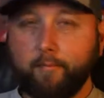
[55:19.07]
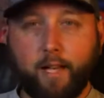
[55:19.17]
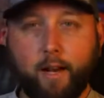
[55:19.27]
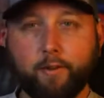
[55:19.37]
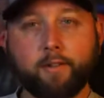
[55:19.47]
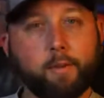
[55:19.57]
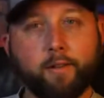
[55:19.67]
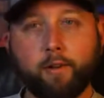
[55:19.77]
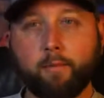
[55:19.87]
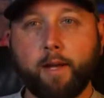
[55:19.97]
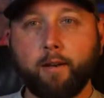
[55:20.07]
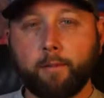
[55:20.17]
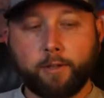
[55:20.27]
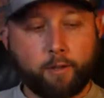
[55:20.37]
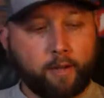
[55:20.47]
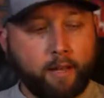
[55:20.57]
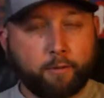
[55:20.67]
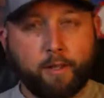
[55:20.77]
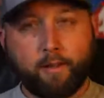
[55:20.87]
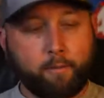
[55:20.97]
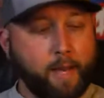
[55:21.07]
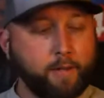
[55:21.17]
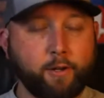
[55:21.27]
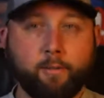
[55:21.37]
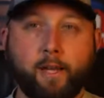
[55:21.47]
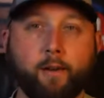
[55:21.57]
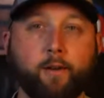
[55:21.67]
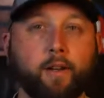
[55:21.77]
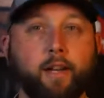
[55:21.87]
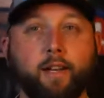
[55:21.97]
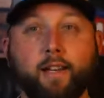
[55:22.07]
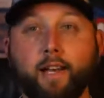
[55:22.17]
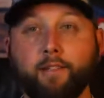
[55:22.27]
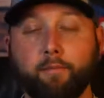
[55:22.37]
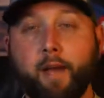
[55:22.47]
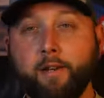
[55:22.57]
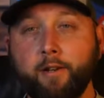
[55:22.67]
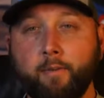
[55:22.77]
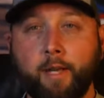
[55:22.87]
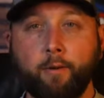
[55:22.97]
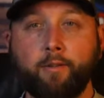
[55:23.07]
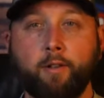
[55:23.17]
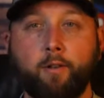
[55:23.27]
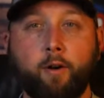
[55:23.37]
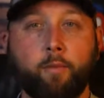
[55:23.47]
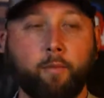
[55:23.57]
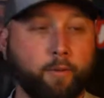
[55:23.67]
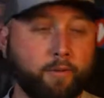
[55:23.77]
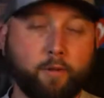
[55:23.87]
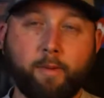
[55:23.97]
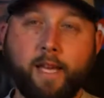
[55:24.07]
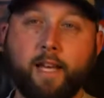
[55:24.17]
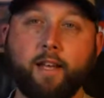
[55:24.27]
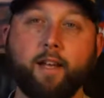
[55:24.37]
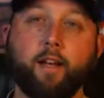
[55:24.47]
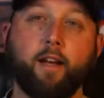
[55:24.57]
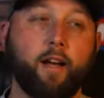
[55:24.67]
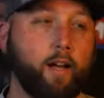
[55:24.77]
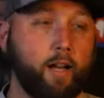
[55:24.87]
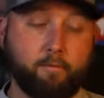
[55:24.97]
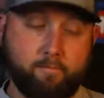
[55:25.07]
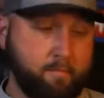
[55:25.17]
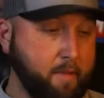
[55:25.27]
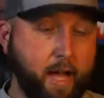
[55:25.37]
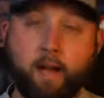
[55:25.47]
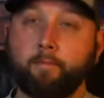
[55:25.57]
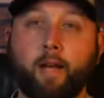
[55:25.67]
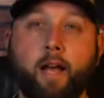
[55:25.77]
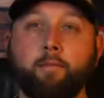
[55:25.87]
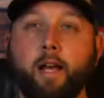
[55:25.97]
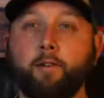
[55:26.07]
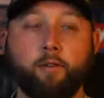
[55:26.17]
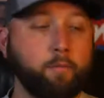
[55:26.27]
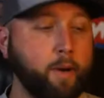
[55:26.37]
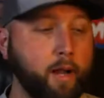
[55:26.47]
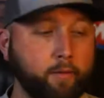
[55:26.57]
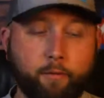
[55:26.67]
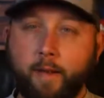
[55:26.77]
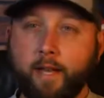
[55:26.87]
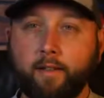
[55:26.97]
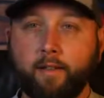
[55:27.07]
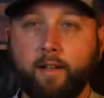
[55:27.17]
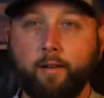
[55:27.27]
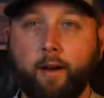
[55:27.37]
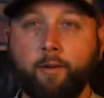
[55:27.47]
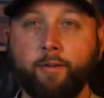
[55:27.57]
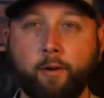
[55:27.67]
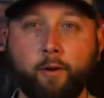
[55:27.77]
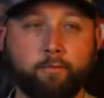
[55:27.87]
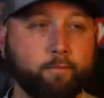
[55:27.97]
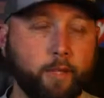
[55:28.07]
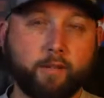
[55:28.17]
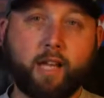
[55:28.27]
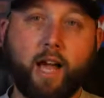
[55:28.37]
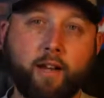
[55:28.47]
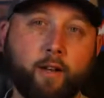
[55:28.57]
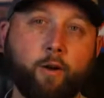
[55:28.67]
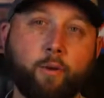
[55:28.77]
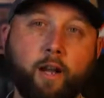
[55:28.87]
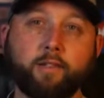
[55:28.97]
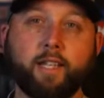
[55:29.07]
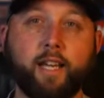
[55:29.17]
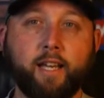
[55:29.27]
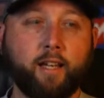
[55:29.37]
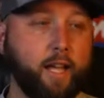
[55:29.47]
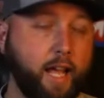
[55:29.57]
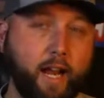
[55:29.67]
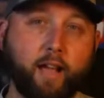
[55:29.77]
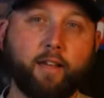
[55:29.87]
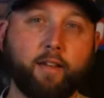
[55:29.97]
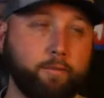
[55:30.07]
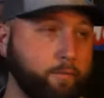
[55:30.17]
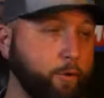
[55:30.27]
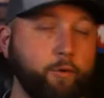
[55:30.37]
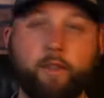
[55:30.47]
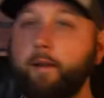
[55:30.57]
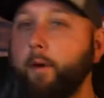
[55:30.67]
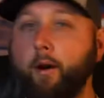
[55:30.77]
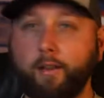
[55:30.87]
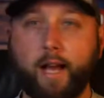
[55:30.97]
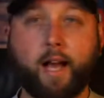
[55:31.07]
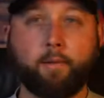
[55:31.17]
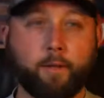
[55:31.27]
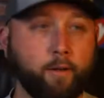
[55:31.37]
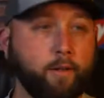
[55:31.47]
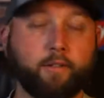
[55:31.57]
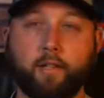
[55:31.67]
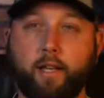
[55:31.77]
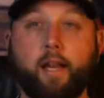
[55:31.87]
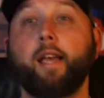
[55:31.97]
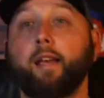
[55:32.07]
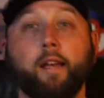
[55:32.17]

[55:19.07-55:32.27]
I heard somebody talk about it on my show last week. Banjo minnow, guys. If banjo minnow was still made, I'm not too proud of a man to tell you I would throw them, because I know when I was a kid and I threw them a lot because, hey,